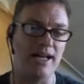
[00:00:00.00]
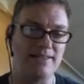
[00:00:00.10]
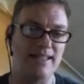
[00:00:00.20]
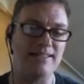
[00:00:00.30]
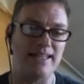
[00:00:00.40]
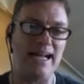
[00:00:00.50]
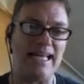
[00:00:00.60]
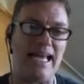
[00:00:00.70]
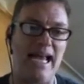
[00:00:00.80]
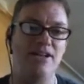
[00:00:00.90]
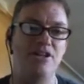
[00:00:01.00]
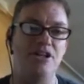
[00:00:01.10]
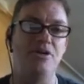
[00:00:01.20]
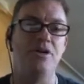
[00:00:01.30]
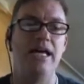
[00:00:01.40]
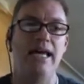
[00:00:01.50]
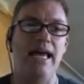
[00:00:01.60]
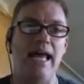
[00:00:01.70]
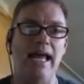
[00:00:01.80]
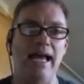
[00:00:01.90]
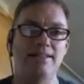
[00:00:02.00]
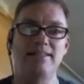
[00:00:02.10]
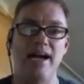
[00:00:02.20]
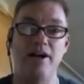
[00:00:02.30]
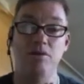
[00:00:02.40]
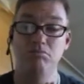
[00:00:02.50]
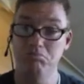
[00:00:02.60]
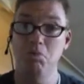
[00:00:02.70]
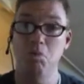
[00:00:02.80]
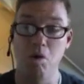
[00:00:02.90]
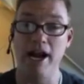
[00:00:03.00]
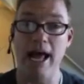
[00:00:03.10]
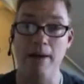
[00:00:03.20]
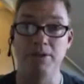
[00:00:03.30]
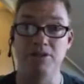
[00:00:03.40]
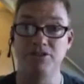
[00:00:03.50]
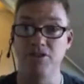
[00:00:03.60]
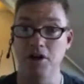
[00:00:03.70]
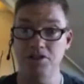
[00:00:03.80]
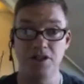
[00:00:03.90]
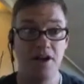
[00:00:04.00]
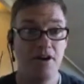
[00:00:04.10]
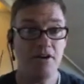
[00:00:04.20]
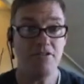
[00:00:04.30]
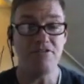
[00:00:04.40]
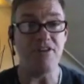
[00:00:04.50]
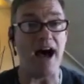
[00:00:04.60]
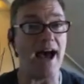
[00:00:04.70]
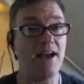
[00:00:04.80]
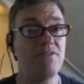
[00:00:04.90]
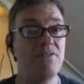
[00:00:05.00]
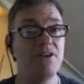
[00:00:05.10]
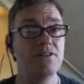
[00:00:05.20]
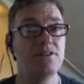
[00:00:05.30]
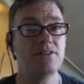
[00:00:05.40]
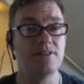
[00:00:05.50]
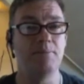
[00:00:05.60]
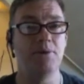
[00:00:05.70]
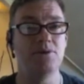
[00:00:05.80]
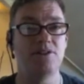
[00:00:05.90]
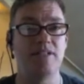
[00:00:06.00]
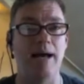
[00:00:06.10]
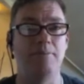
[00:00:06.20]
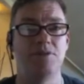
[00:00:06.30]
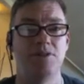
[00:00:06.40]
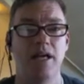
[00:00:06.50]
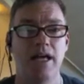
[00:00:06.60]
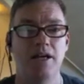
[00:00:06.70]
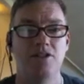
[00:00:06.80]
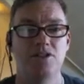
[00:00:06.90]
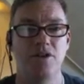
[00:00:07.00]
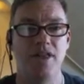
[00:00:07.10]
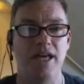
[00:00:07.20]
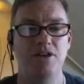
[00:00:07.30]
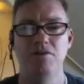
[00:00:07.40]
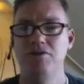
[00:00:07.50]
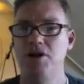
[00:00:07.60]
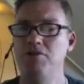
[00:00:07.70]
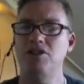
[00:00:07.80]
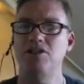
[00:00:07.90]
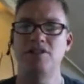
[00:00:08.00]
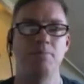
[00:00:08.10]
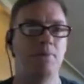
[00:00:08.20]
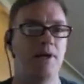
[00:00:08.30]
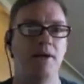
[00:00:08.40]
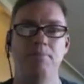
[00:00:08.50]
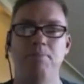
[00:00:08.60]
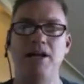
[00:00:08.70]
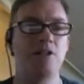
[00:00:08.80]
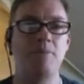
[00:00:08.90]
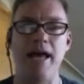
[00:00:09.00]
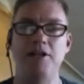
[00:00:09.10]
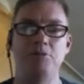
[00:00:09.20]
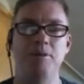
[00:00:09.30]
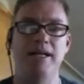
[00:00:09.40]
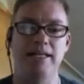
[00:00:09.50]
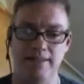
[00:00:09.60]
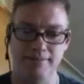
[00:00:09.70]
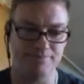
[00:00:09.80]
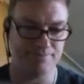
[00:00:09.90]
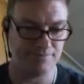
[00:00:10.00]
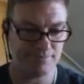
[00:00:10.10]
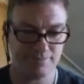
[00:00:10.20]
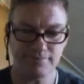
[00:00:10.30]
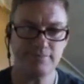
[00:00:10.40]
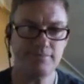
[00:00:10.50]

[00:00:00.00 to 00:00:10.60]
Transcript: that I organize, things that I can do, and decide what happens first. 5 simple steps so that you don't just simply, project management isn't,